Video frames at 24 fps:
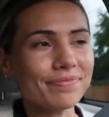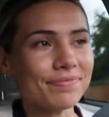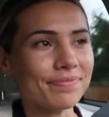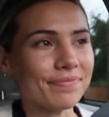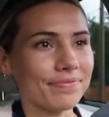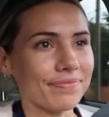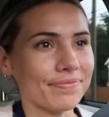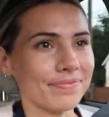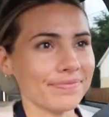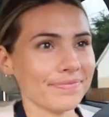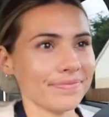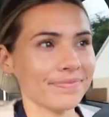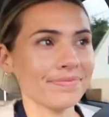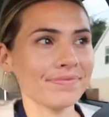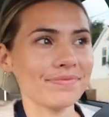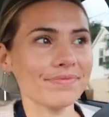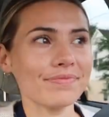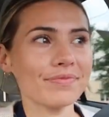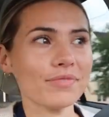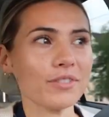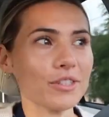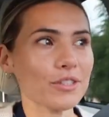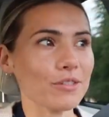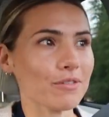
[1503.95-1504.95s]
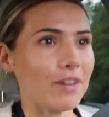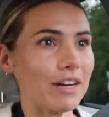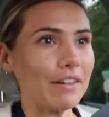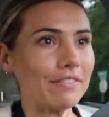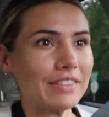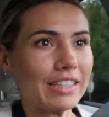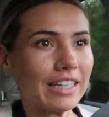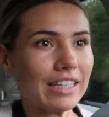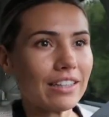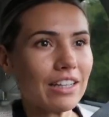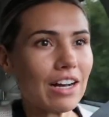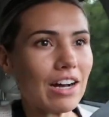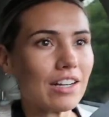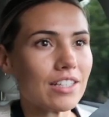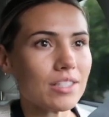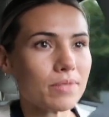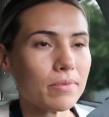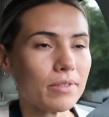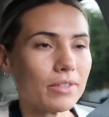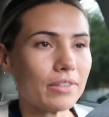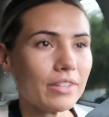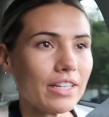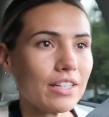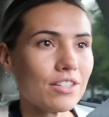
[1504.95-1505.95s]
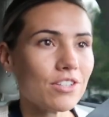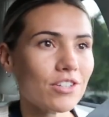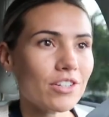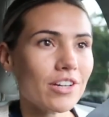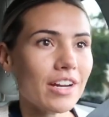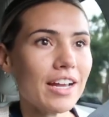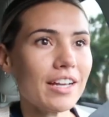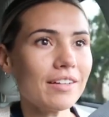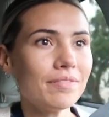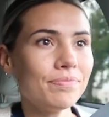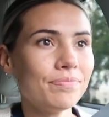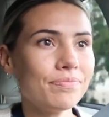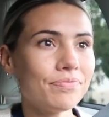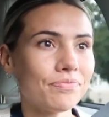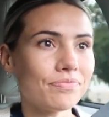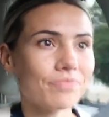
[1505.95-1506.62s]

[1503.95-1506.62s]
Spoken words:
It was a rough day at the hospital yesterday.